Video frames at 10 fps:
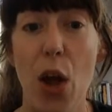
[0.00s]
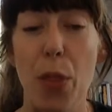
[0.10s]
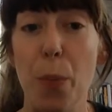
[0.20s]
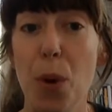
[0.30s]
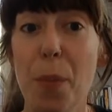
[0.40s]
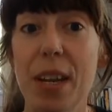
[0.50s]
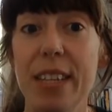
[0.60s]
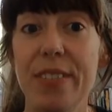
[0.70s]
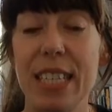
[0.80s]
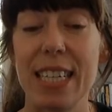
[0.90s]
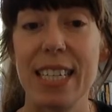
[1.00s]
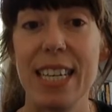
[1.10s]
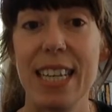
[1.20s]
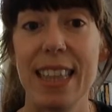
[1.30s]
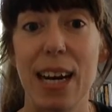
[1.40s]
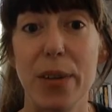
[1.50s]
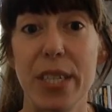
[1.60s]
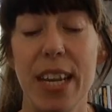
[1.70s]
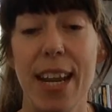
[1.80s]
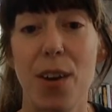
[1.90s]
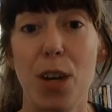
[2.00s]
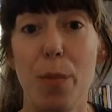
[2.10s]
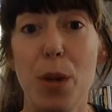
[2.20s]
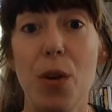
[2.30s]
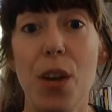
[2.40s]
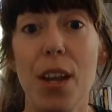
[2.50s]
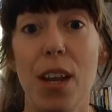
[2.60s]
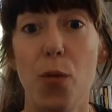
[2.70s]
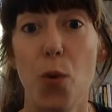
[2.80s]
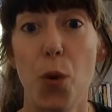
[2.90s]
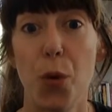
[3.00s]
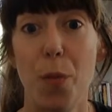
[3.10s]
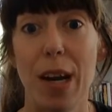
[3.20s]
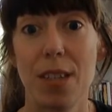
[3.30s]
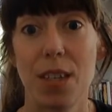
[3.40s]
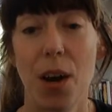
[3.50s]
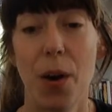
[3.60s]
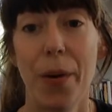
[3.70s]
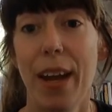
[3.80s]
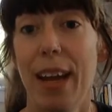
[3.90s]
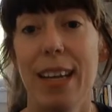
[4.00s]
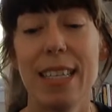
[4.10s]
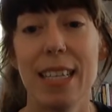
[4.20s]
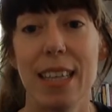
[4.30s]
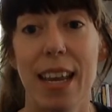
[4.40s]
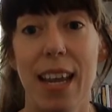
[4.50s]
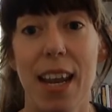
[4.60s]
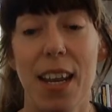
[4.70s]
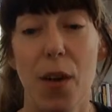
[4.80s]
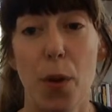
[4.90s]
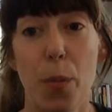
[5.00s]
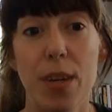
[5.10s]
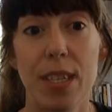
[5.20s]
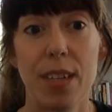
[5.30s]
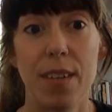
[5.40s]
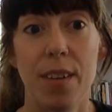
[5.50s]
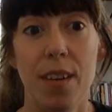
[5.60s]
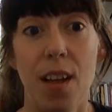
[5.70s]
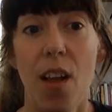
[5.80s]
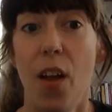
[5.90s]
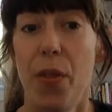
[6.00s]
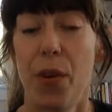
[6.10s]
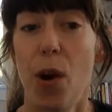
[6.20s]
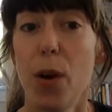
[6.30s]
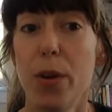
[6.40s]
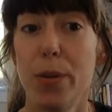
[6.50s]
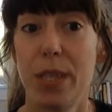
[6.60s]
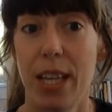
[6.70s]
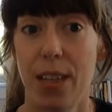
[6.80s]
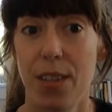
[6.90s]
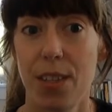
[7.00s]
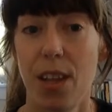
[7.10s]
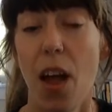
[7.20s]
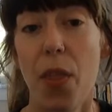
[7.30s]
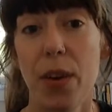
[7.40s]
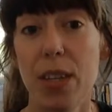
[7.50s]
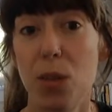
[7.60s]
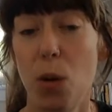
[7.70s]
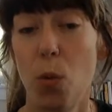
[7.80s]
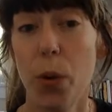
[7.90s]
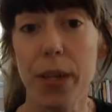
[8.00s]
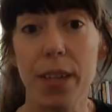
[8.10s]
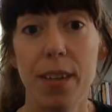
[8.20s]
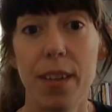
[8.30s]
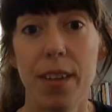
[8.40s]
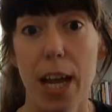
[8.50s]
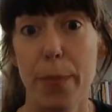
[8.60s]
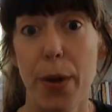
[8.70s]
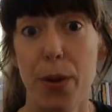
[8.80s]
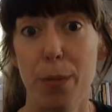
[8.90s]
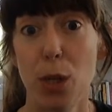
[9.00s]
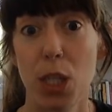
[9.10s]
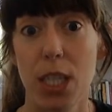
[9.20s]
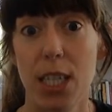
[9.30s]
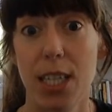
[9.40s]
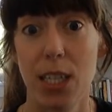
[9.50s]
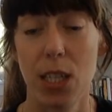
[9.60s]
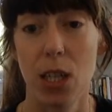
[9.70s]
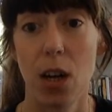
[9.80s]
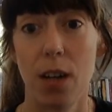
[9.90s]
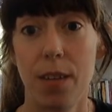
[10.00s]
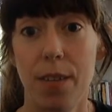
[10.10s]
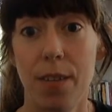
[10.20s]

The primitive 16,000-acre community in rural New Mexico isn't like any other prison. There are no cells, there is no warden, and Mother Mercy is the law.